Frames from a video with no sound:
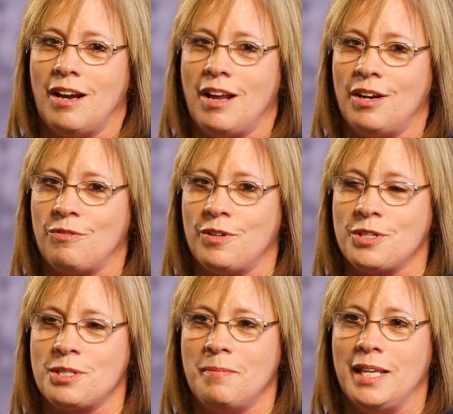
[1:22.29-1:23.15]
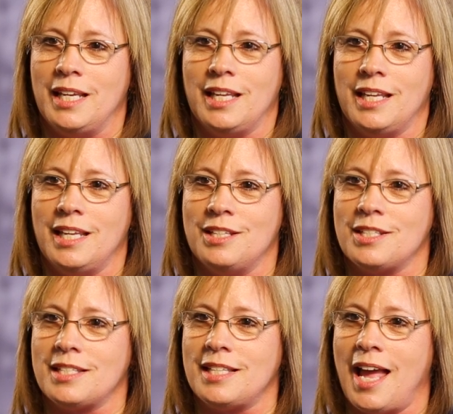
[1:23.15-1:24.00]
On our first meeting, he
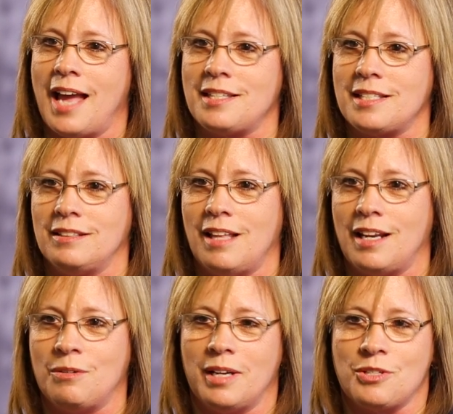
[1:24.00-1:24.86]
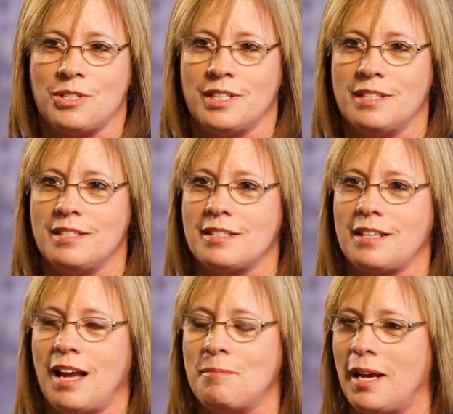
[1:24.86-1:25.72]
just asked a lot of
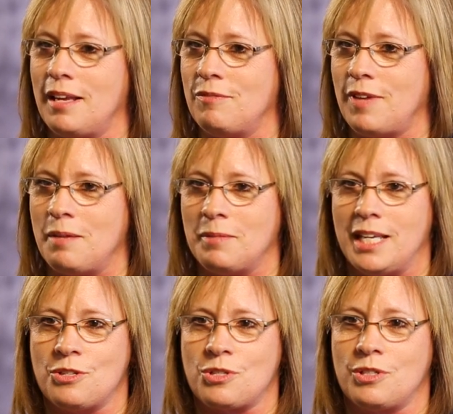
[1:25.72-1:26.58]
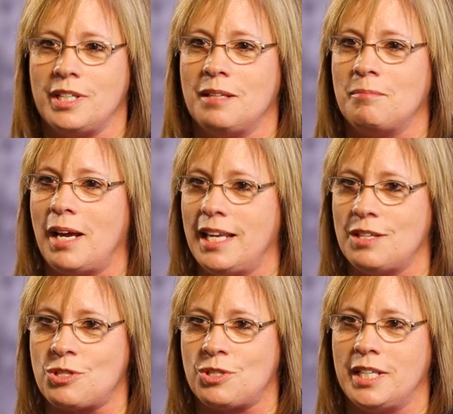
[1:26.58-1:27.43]
questions, got my family history and my
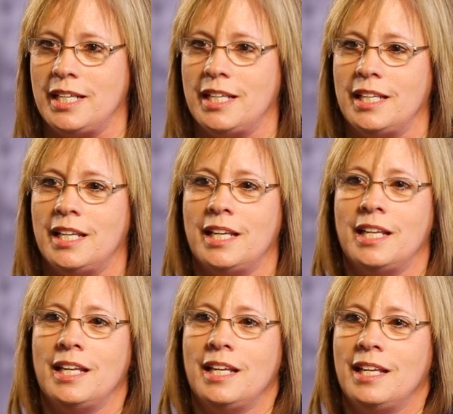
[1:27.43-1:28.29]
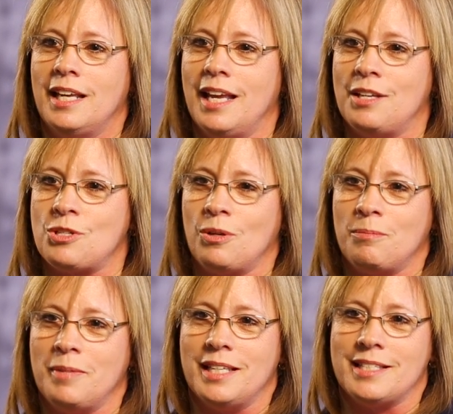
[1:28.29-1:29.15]
history, and
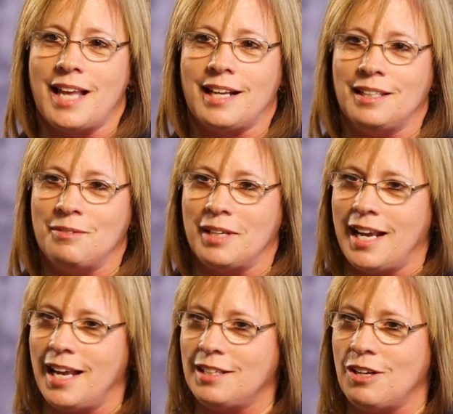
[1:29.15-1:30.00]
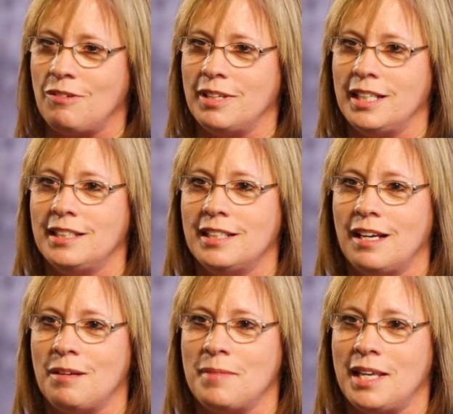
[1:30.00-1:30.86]
told me exactly what I had
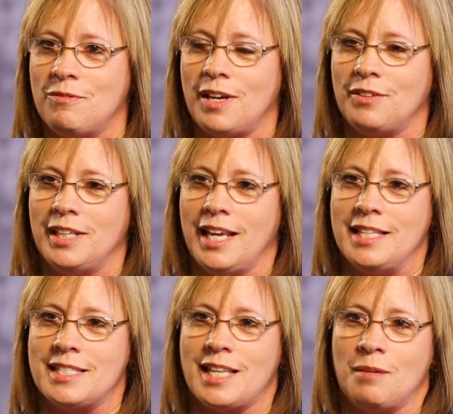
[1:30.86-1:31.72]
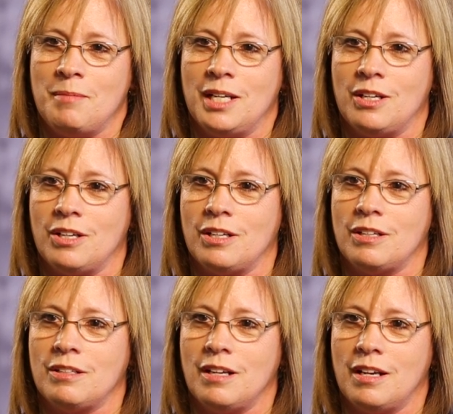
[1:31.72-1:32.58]
going. They had found an 8-centimeter
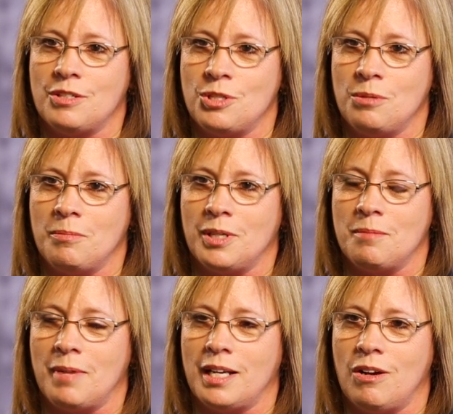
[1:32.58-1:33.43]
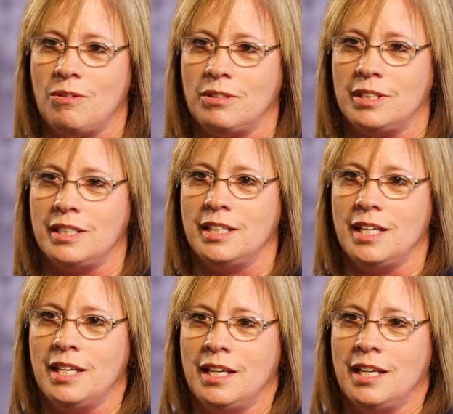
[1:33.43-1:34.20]
tumor in my colon.